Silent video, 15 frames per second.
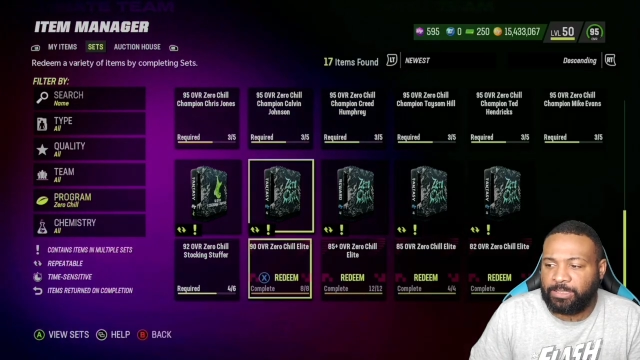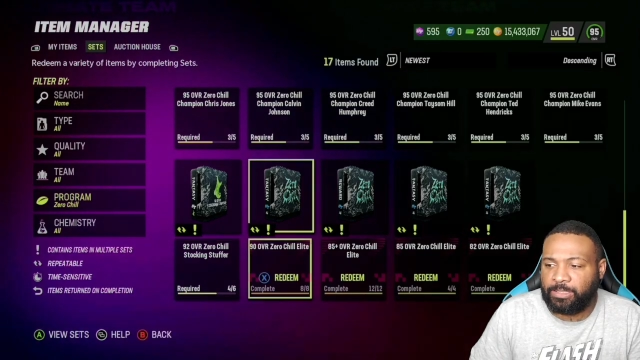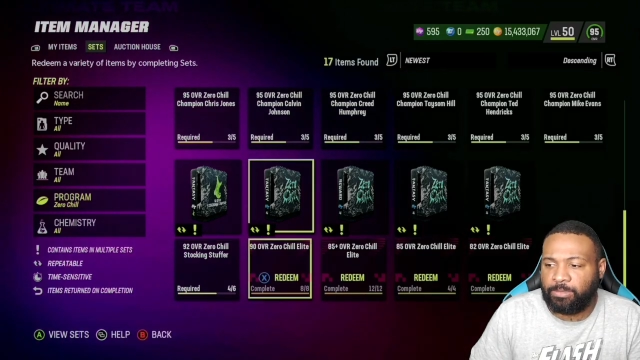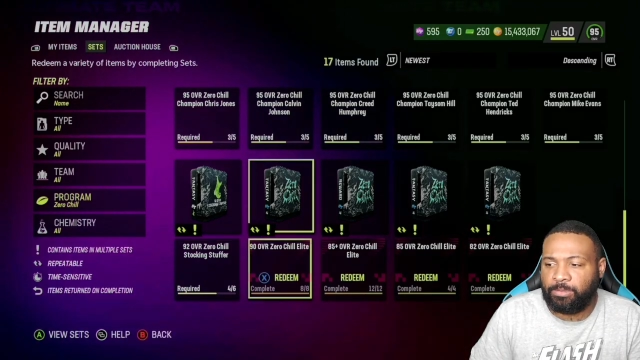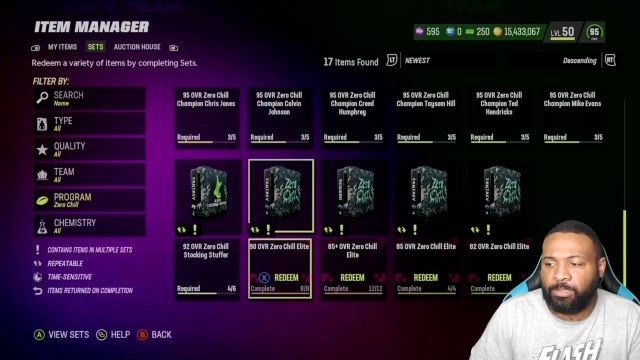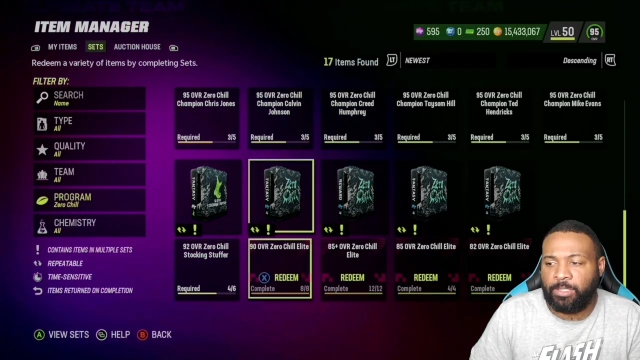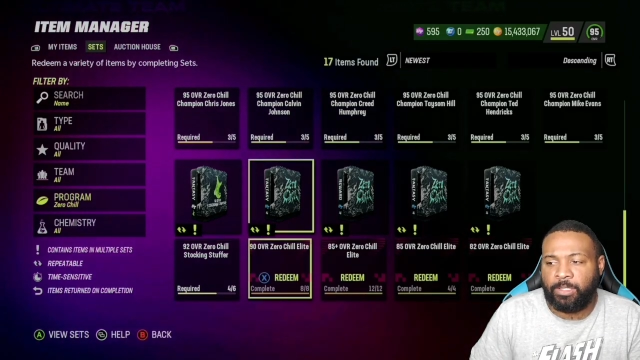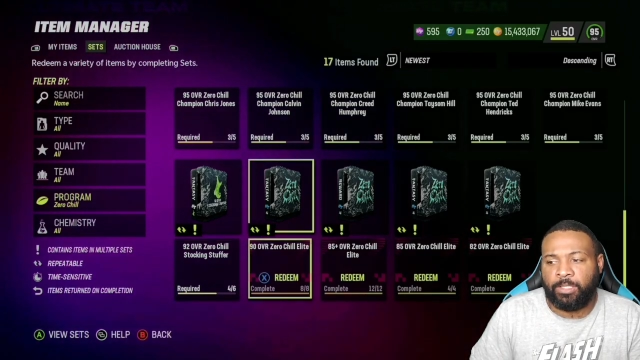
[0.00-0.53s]

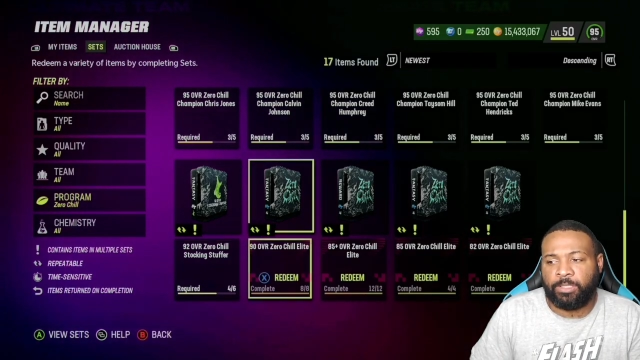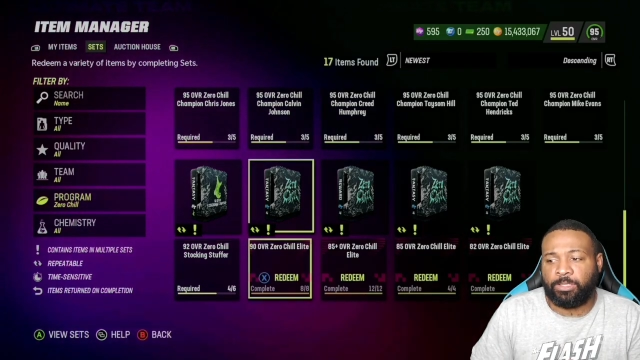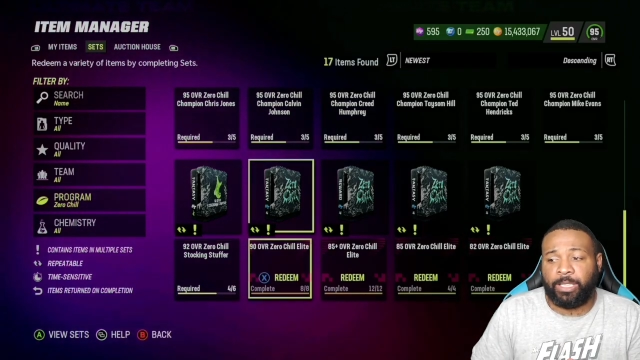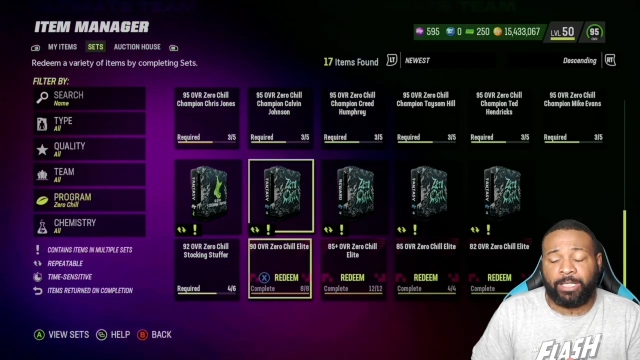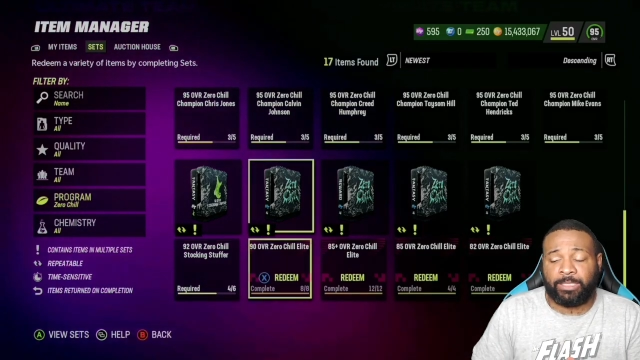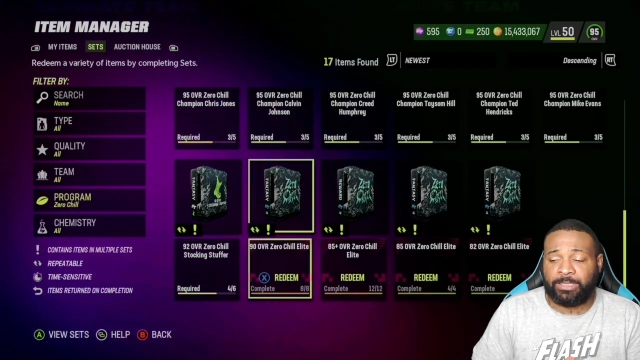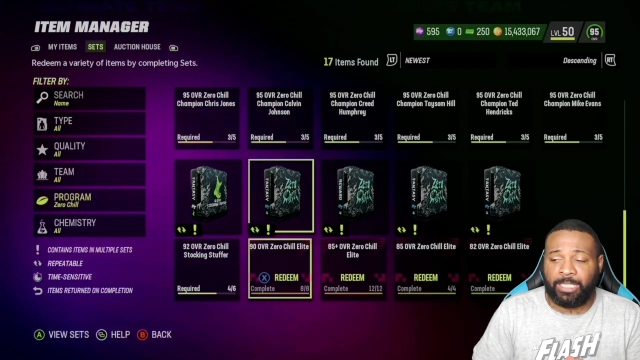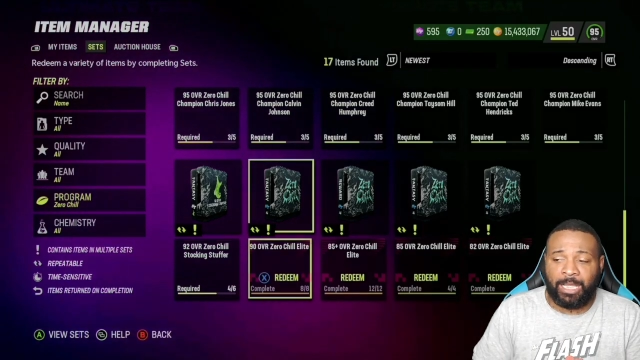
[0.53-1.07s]
So
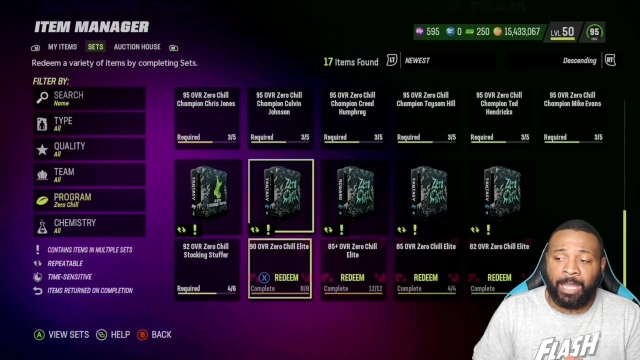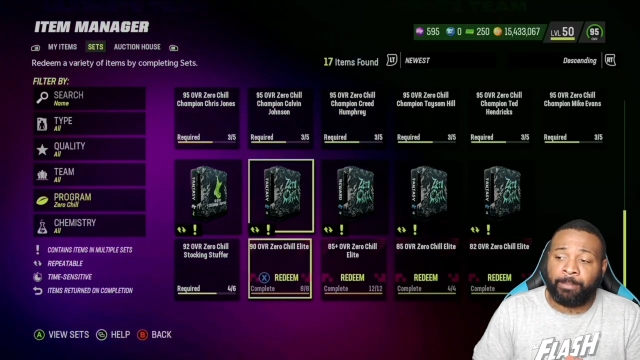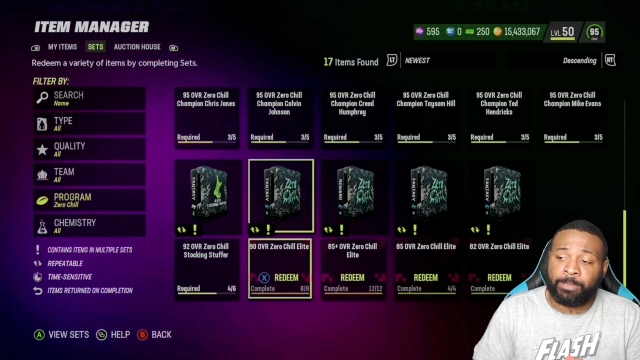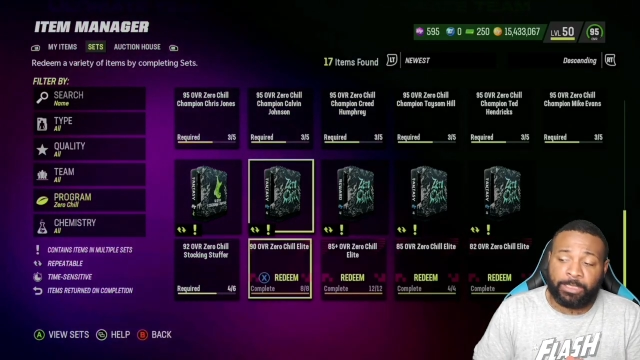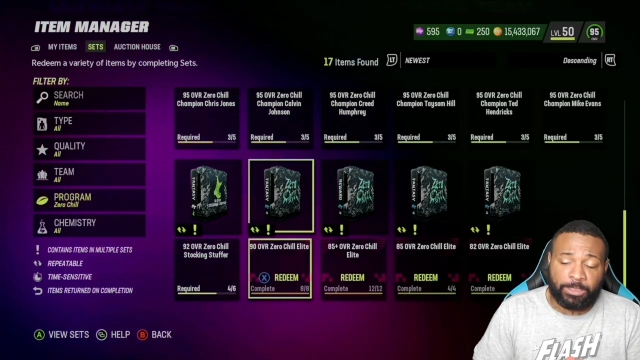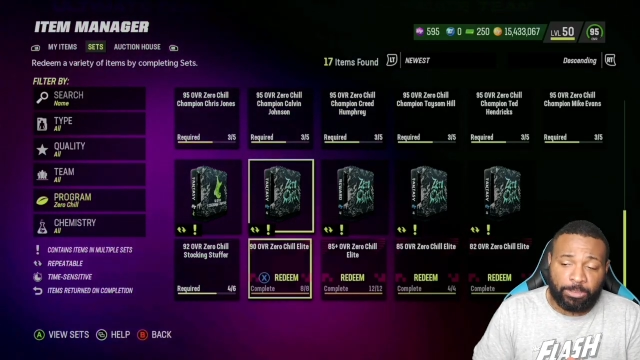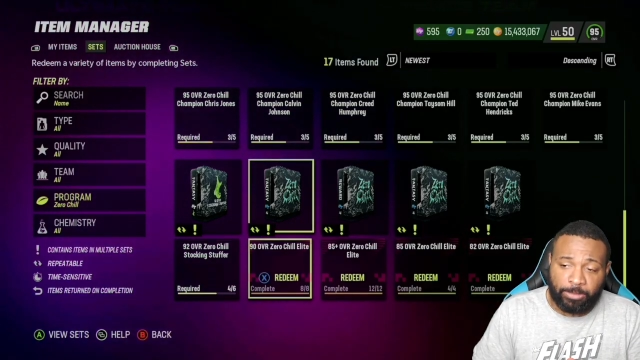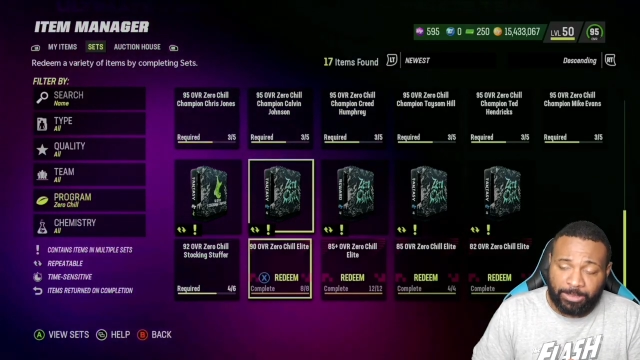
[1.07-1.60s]
like I said, I'm
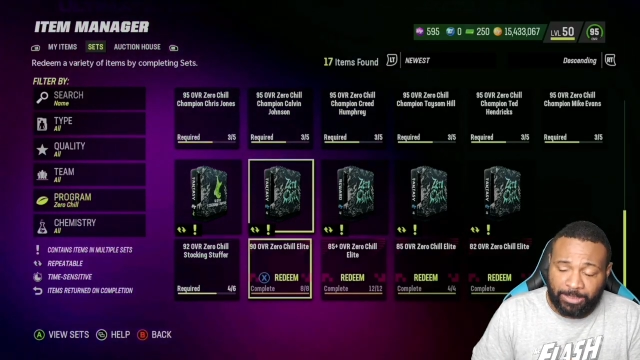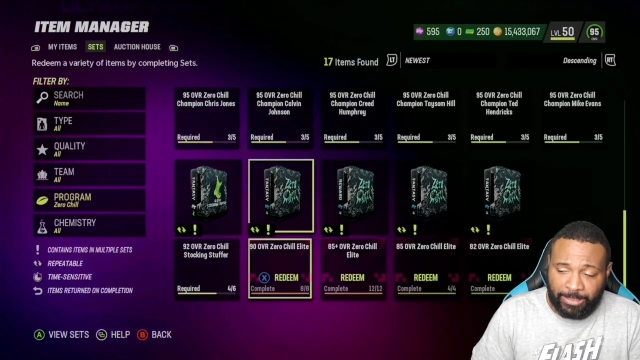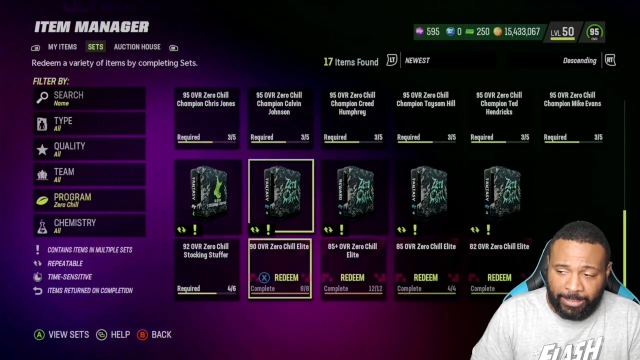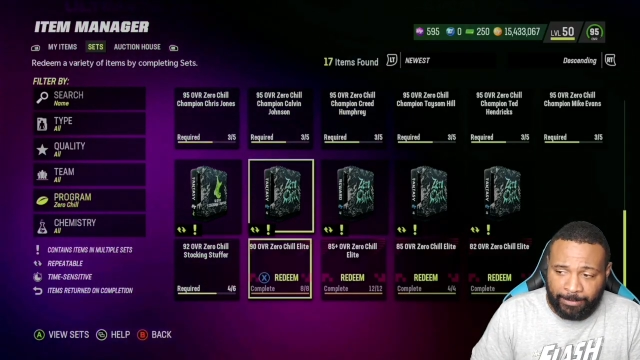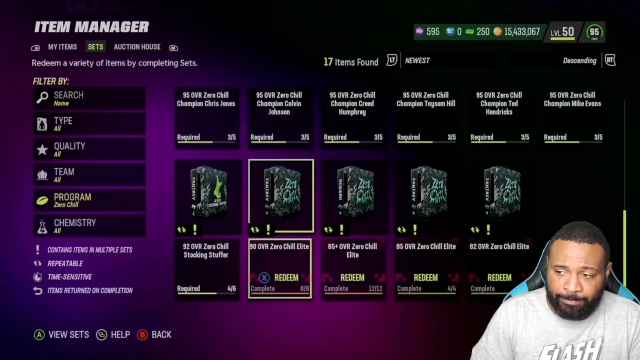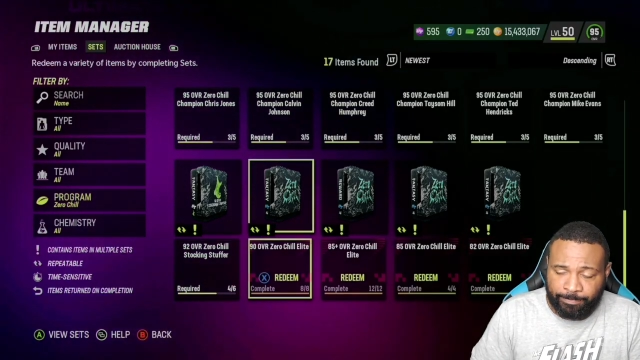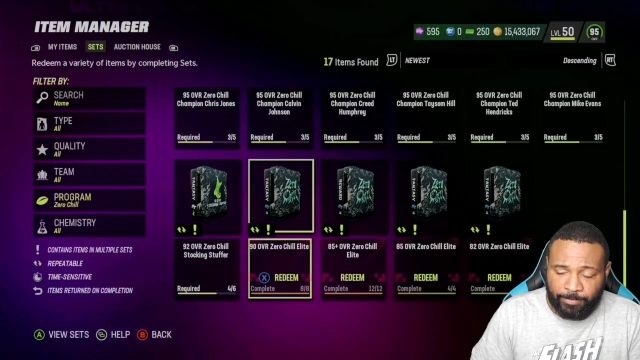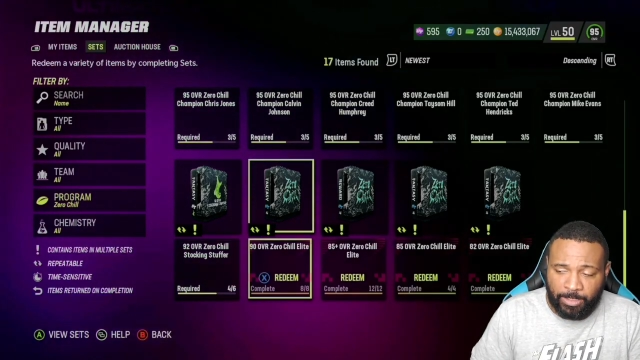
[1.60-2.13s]
gonna do this
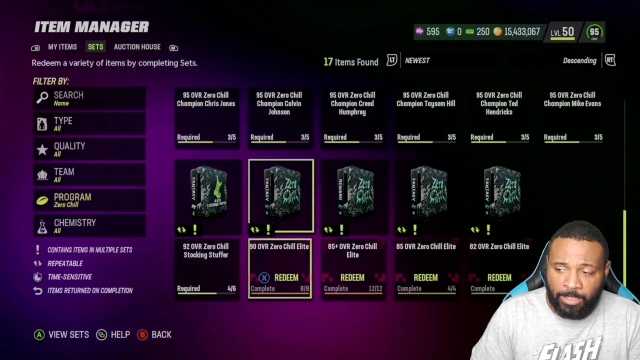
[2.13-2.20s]
again.